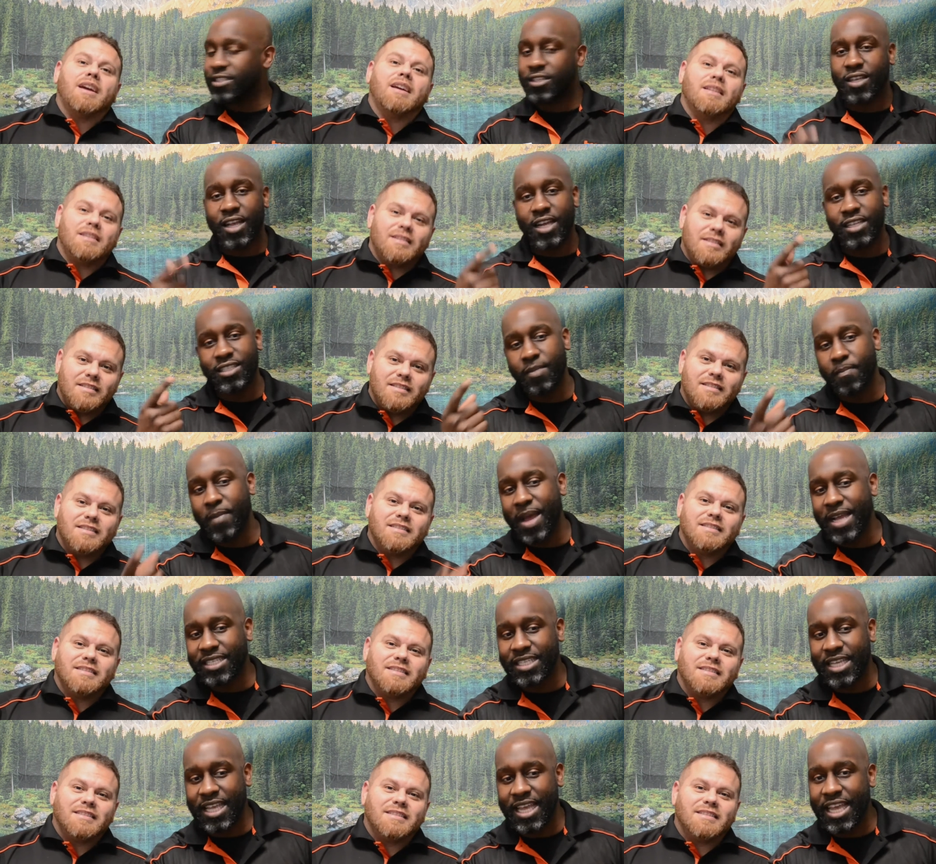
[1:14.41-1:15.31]
Speaker 1: Because right. it
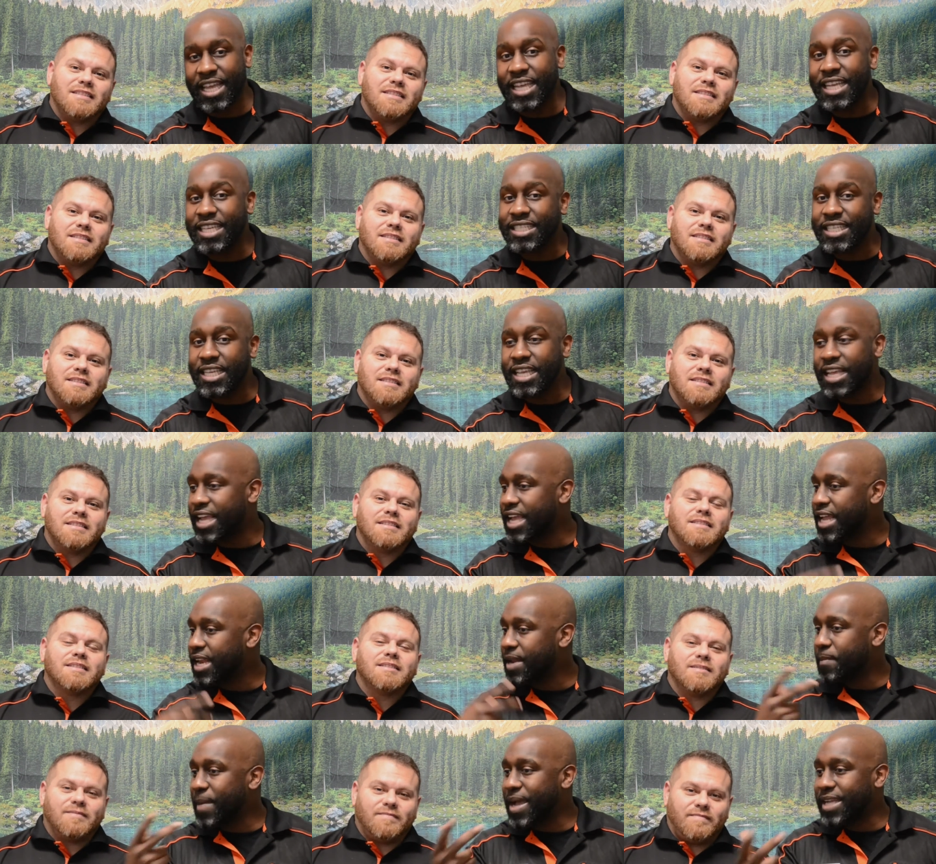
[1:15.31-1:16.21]
makes it easy
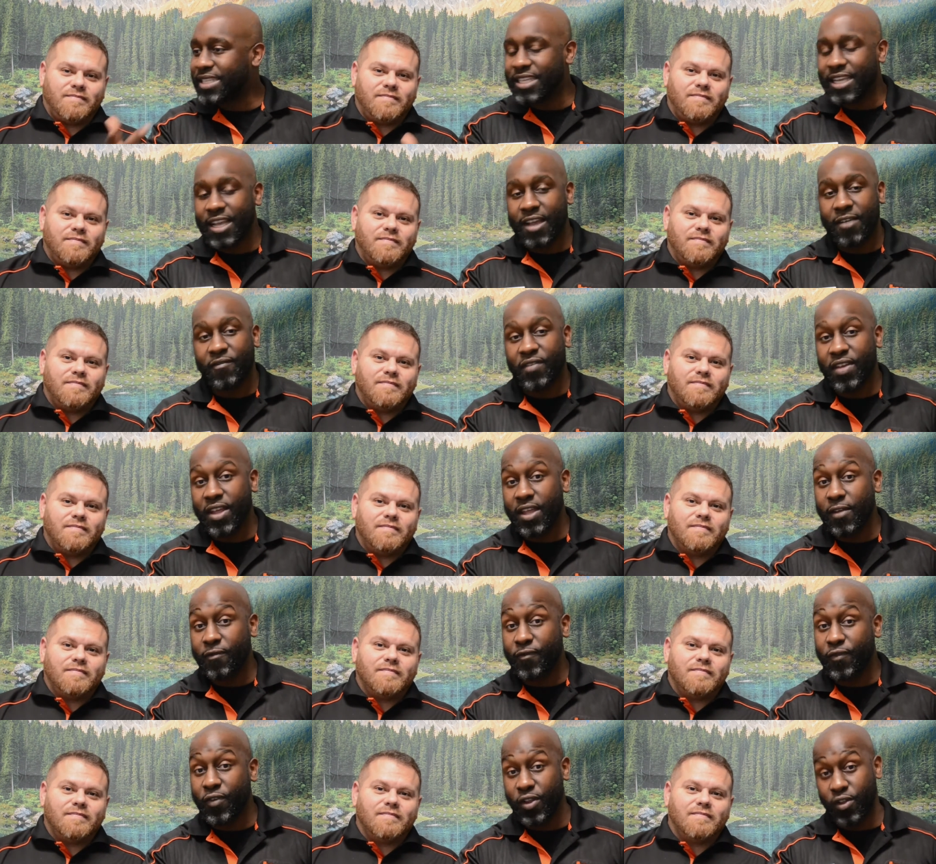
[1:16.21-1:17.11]
and it makes it
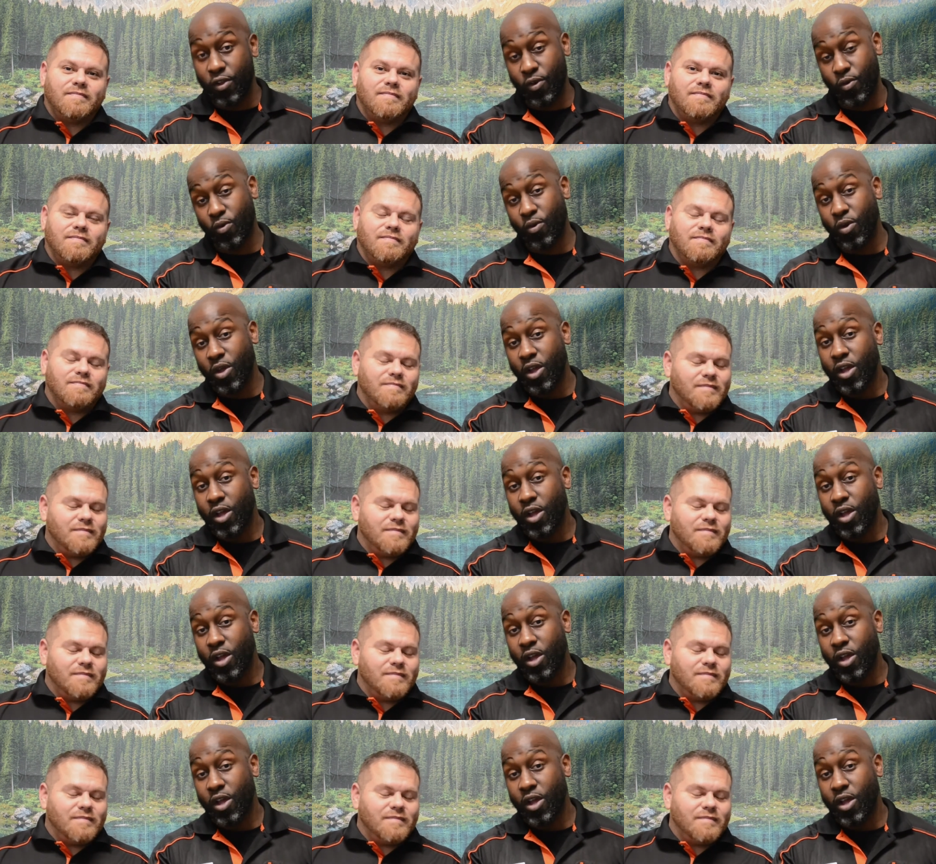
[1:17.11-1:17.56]
convenient for you.